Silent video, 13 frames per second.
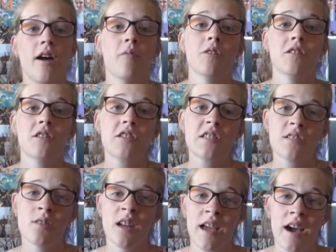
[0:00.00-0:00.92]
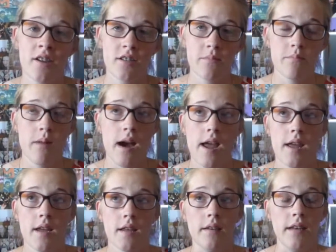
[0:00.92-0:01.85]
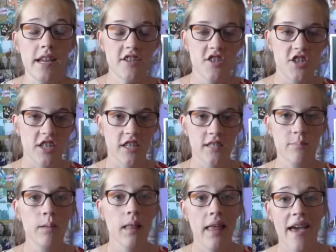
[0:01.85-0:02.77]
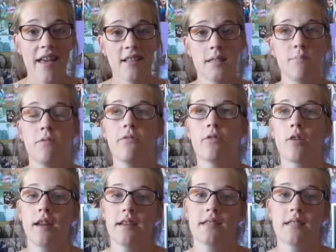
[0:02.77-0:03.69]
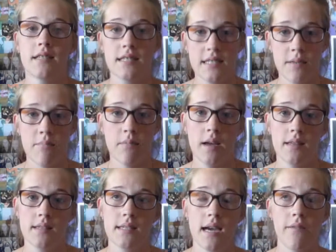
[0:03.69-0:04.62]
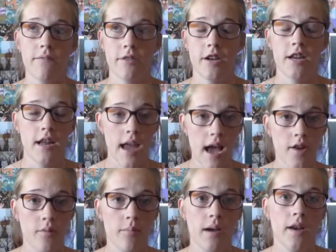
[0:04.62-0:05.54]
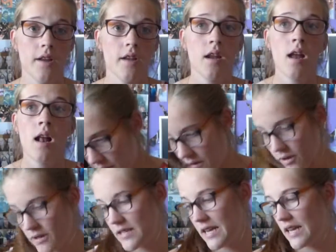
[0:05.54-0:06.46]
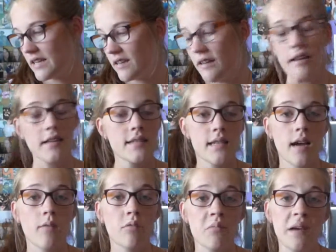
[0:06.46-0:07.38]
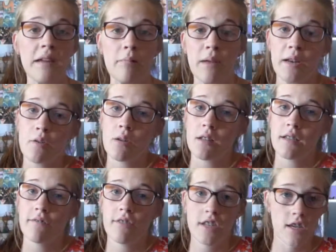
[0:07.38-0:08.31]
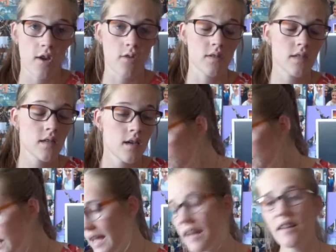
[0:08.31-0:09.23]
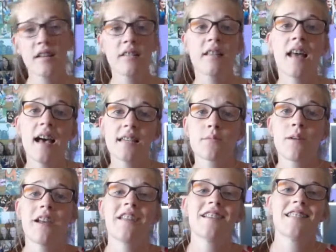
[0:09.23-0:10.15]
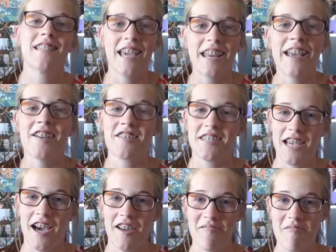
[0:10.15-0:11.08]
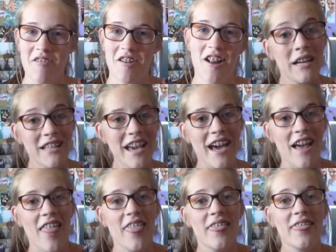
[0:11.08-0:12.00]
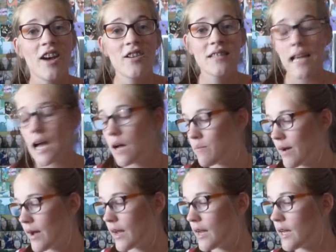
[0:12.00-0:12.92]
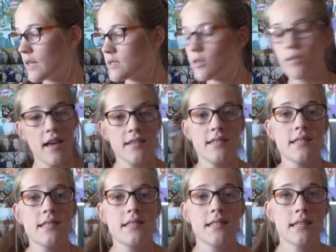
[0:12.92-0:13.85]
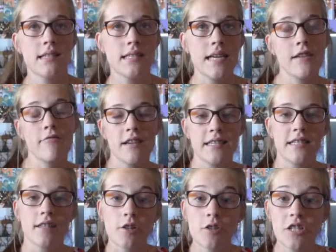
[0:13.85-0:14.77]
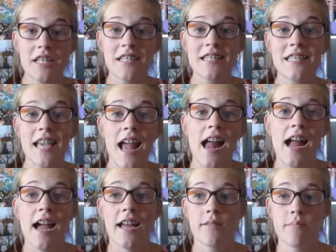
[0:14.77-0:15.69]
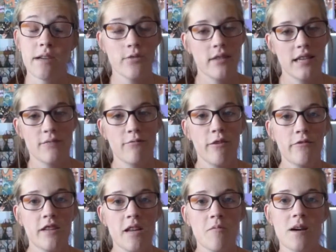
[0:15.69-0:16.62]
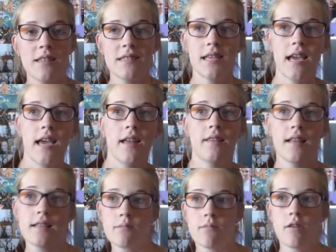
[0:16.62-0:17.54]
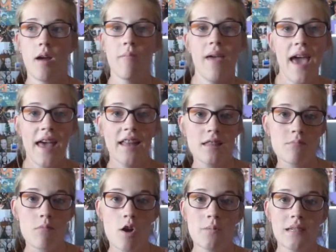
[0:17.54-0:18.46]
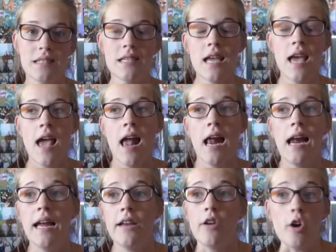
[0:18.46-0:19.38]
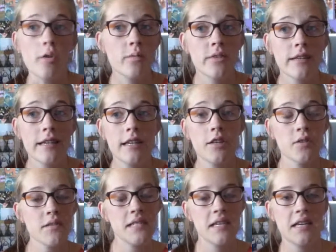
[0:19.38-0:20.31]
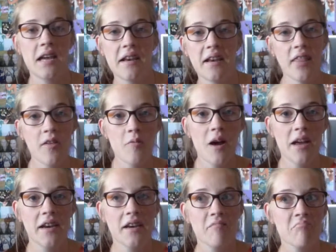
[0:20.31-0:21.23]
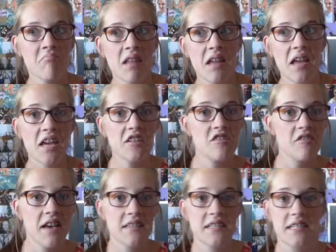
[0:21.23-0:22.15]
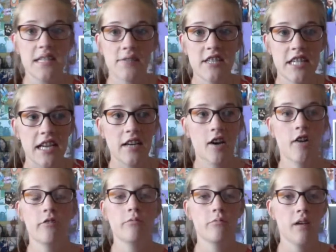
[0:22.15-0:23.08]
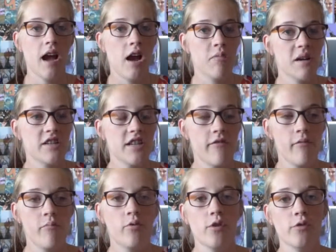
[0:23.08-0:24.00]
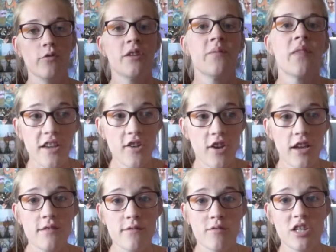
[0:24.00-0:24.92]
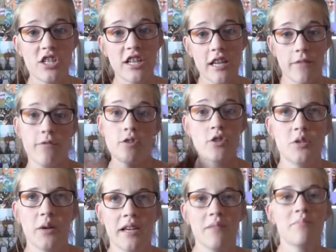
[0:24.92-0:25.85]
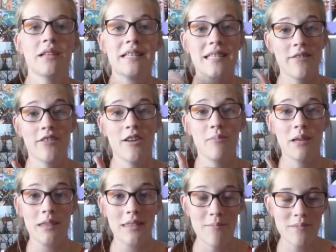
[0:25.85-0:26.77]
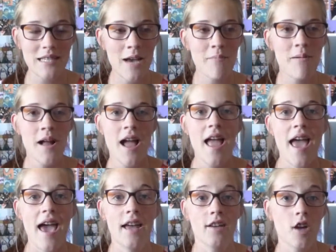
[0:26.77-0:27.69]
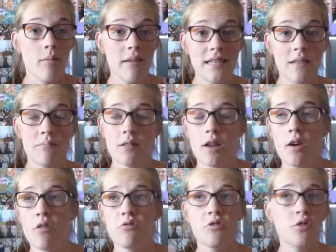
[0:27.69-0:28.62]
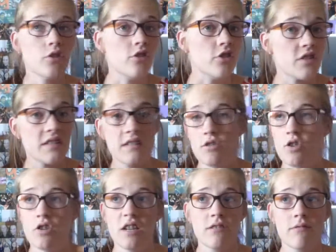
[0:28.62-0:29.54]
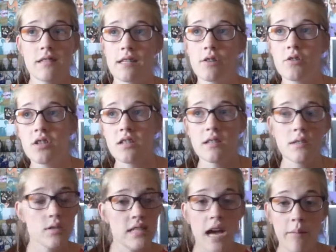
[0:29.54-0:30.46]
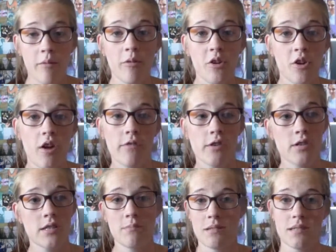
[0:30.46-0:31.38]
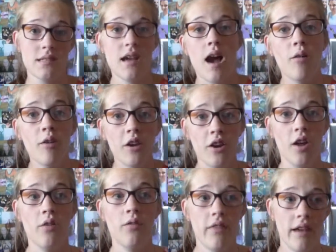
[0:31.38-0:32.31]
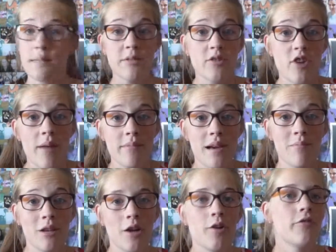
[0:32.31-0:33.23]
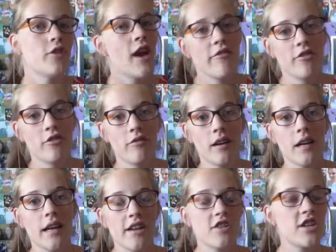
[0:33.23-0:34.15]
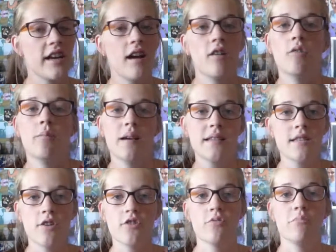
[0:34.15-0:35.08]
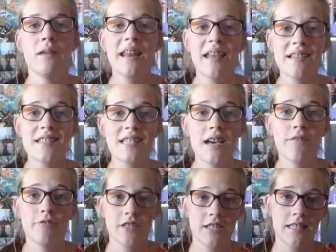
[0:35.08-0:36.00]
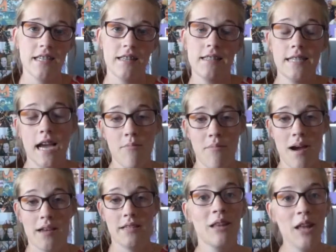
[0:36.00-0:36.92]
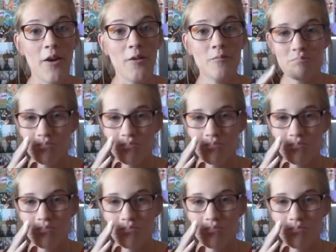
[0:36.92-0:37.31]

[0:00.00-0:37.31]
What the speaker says: I want to sort out my next year's plans before I get to December and start freaking out about it. Number 13 is I want to make better quality videos. And the last one is get outside more. But yeah, those are my 2016 resolutions and my 2015 ones, and that's where I'm at the moment. And hopefully you'll see another one in 2017 of how much I've improved. Thank you guys for watching. If you enjoyed it, please give it a big thumbs up and comment down below your New Year's resolutions, or tell me what you got for Christmas. I want to know. Subscribe down below if you haven't already and check out all my social media stuff, which is in the down bar below.